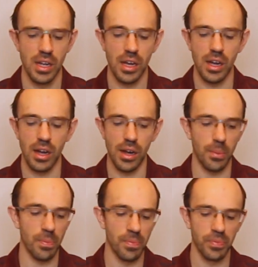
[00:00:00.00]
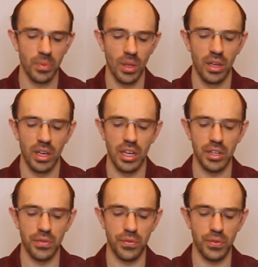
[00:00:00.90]
And
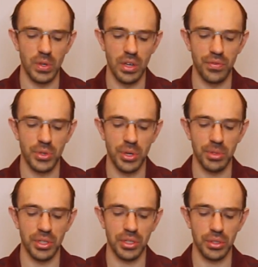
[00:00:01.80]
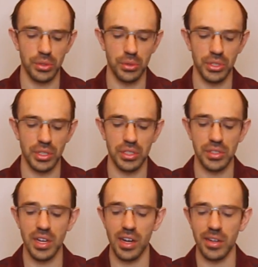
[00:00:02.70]
if you come to the conclusion that it's
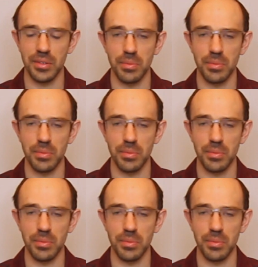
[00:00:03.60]
not,